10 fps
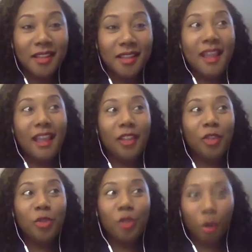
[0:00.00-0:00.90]
and you
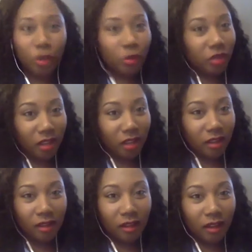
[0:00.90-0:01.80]
know you did it
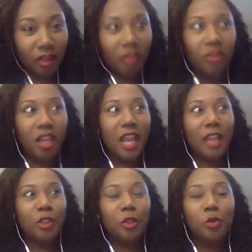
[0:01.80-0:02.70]
in love
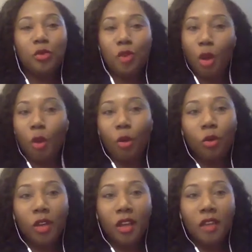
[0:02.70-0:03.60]
and you
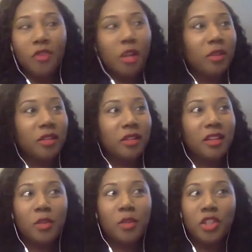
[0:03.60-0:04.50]
know there was, it
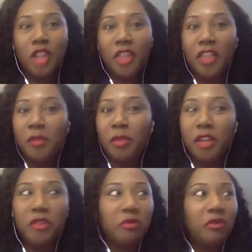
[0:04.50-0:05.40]
was nothing but
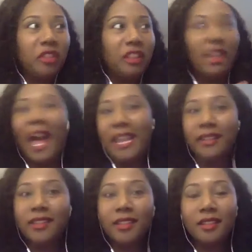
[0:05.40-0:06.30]
light,
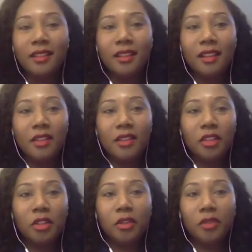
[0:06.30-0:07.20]
then
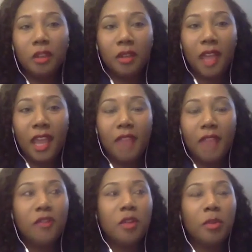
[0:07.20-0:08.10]
you'll feel okay. Even
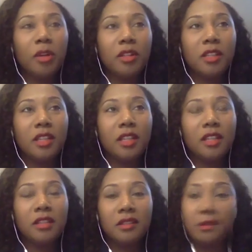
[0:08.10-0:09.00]
if the
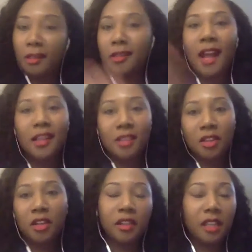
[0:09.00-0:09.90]
person d- decides that they're
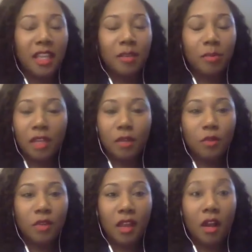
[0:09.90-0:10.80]
going to keep being who
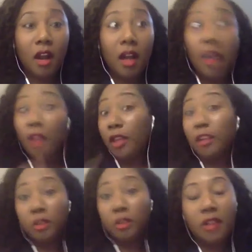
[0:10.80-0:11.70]
they are, then
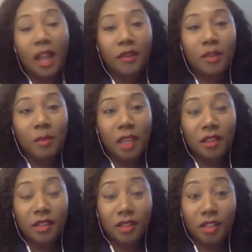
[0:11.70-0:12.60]
you mm-hmm. still have to make a
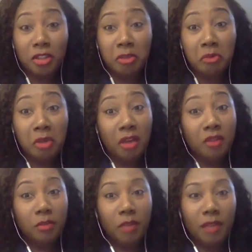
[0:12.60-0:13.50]
decision.
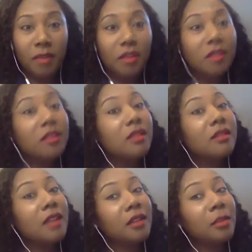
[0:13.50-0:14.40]
Maybe this is
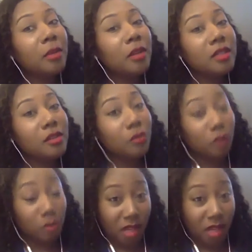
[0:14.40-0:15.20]
not the person for me.